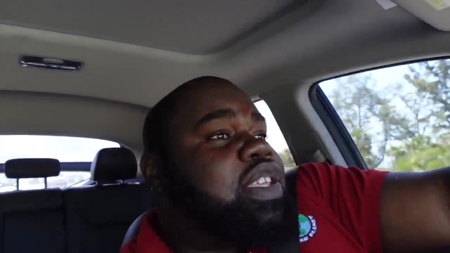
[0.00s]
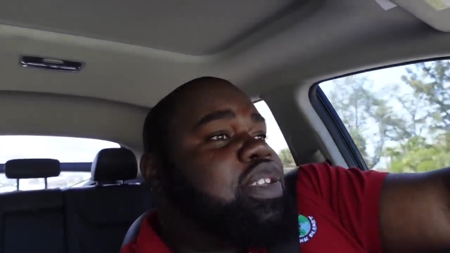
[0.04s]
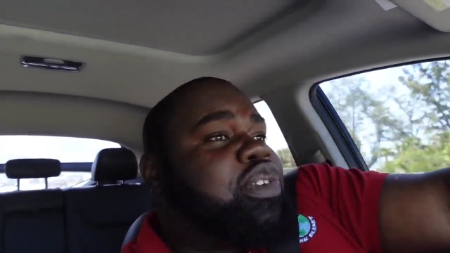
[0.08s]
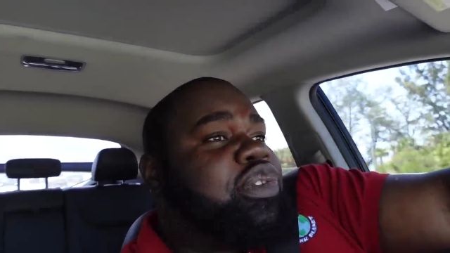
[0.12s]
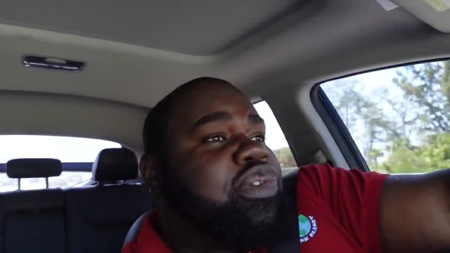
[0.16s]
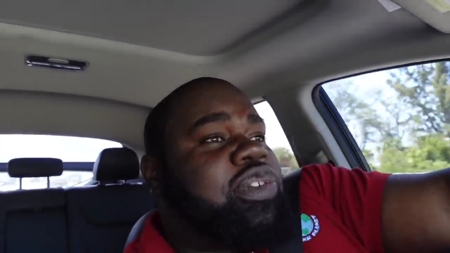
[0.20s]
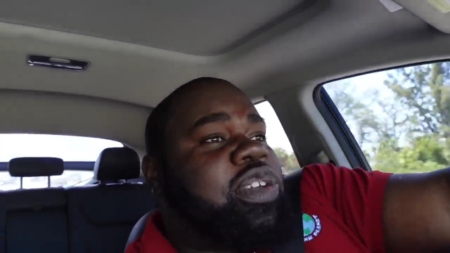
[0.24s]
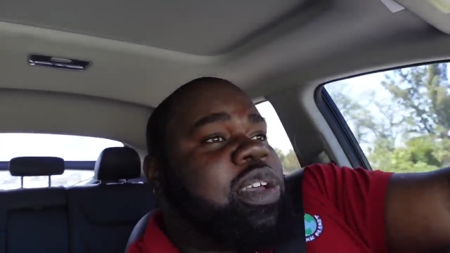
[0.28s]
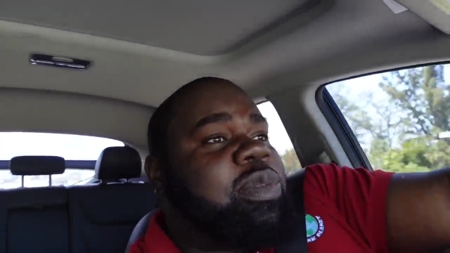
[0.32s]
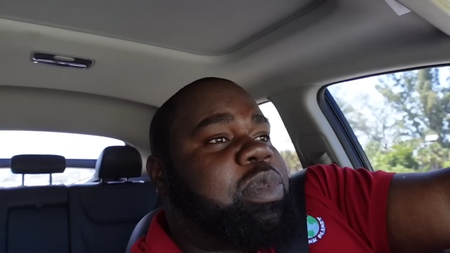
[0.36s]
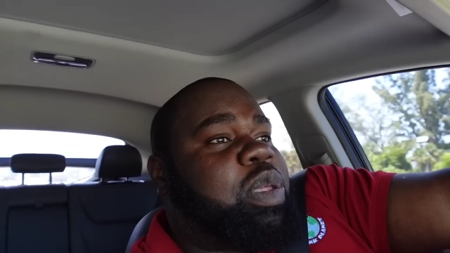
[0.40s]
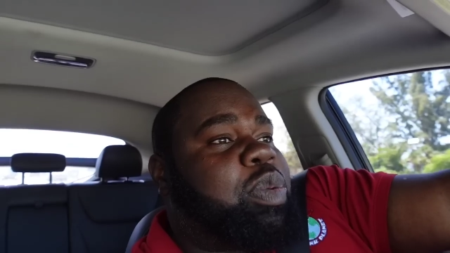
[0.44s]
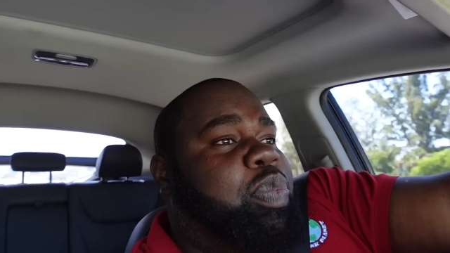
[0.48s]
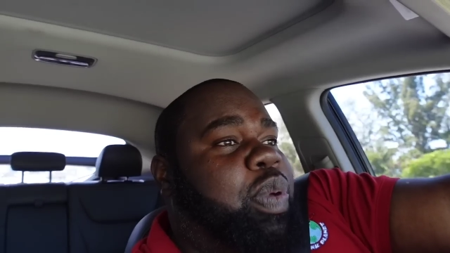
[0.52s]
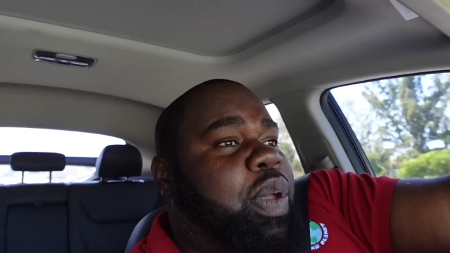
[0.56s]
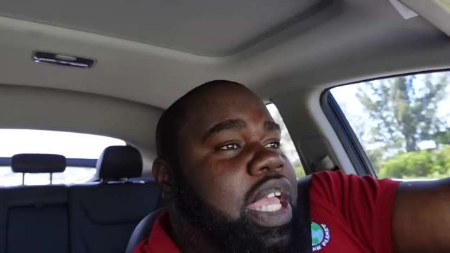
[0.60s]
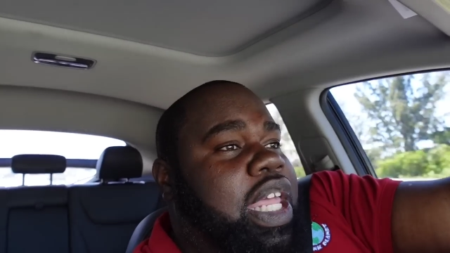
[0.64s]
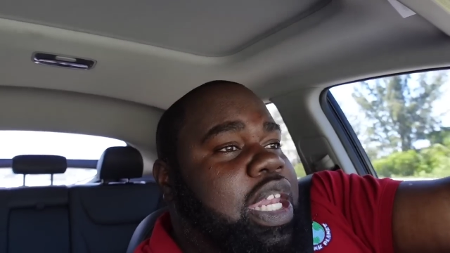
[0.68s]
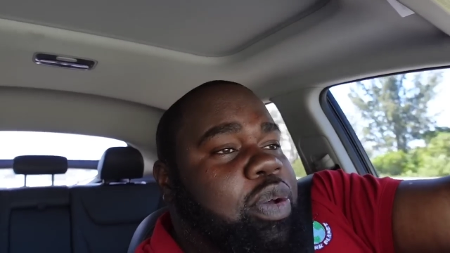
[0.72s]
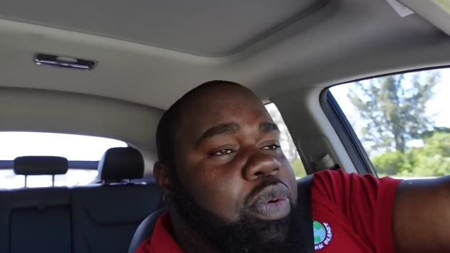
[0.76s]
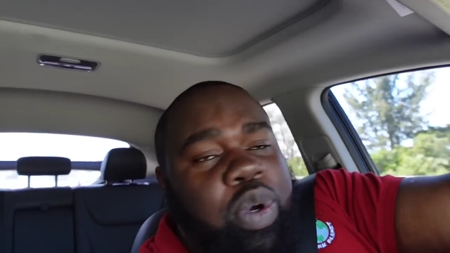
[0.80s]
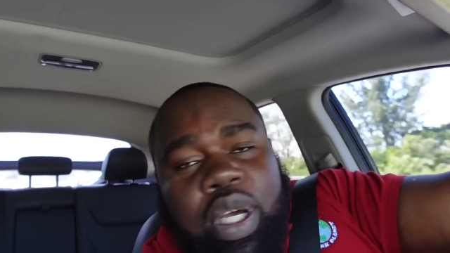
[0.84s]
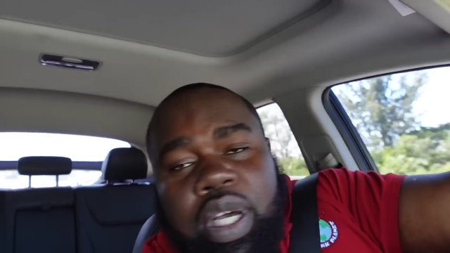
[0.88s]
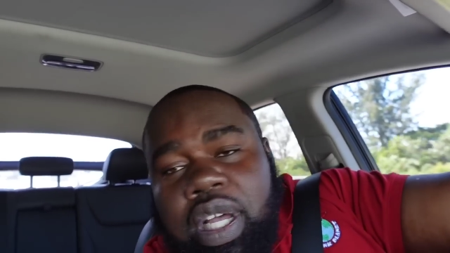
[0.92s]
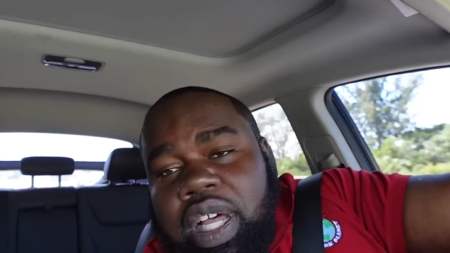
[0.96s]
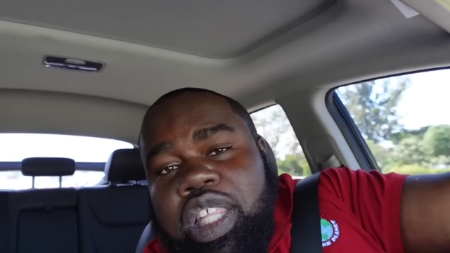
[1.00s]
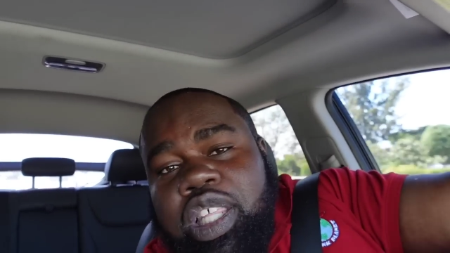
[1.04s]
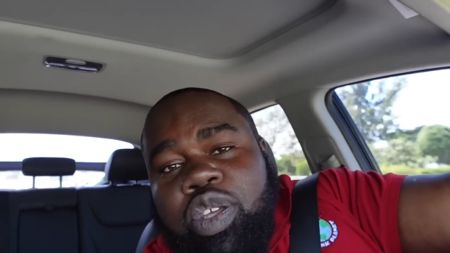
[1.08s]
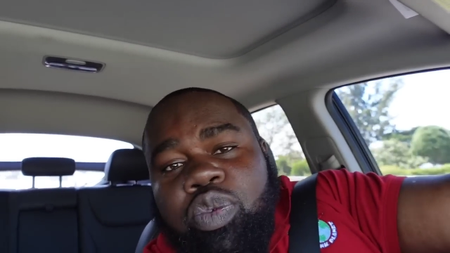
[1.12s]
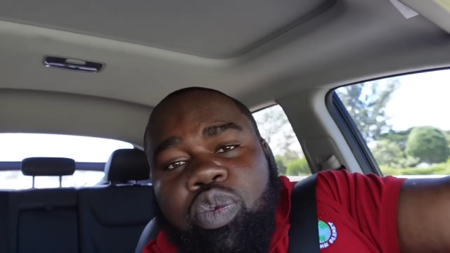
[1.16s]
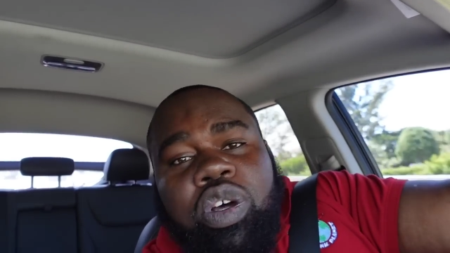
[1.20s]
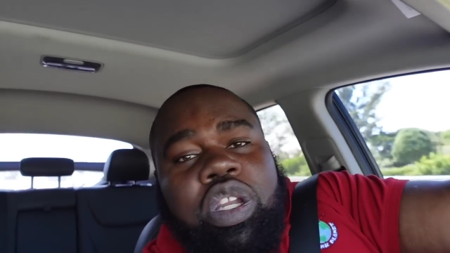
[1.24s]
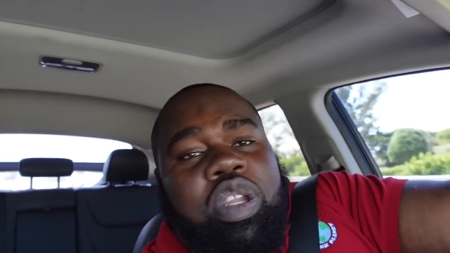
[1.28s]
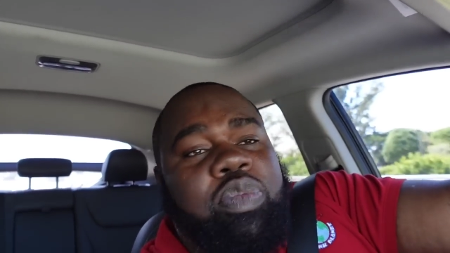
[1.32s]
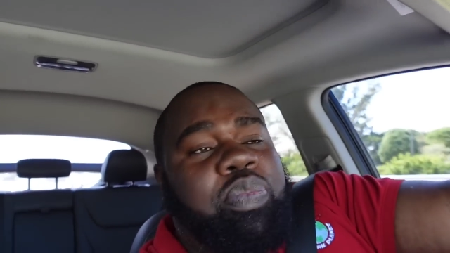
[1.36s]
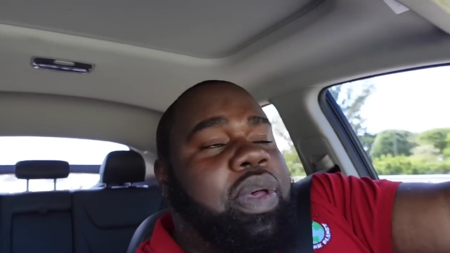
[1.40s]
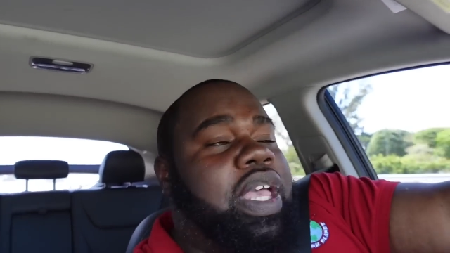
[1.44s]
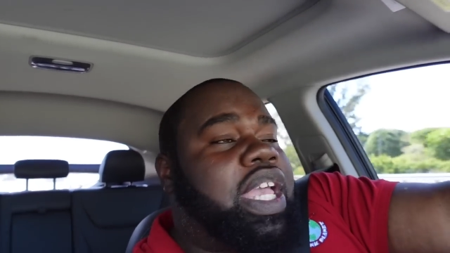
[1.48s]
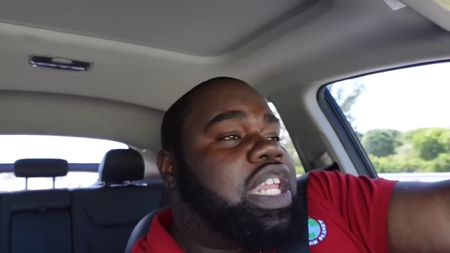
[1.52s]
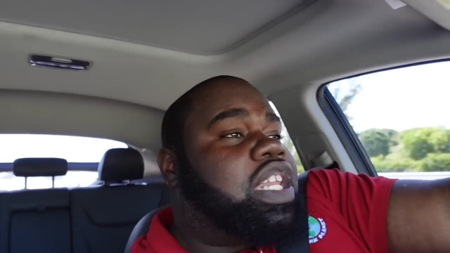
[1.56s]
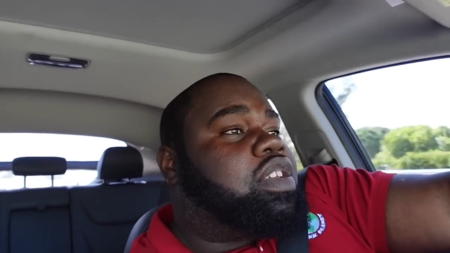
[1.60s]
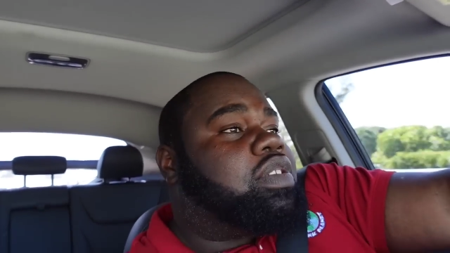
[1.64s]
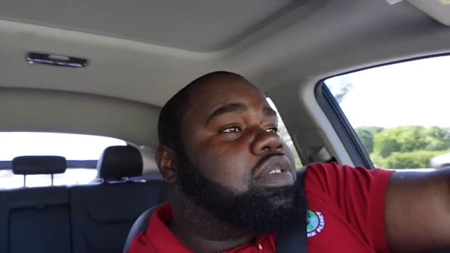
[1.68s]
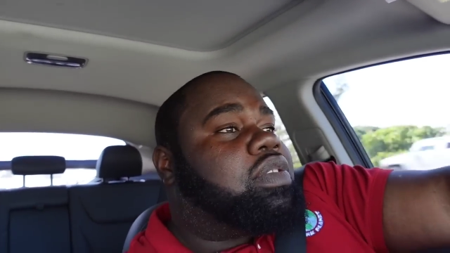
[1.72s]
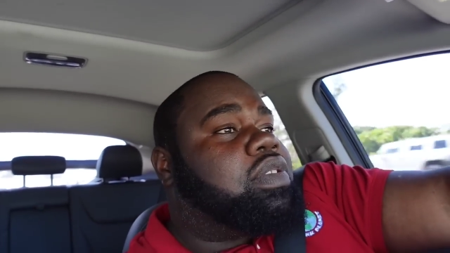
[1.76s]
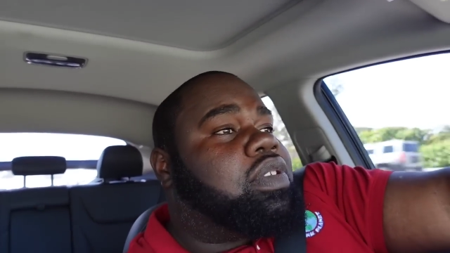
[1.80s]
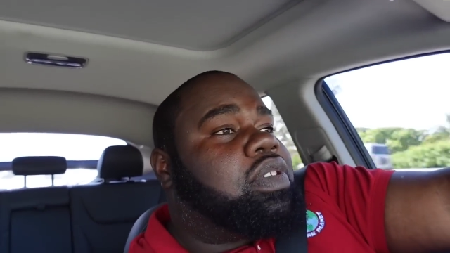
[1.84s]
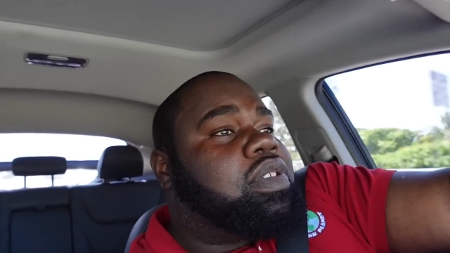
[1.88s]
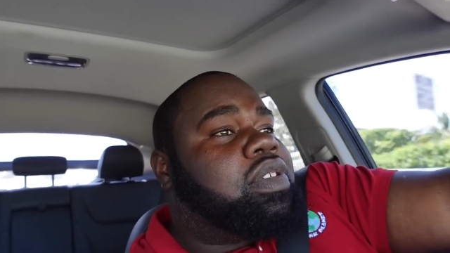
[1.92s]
You feel me? Paint it what color you want to paint it.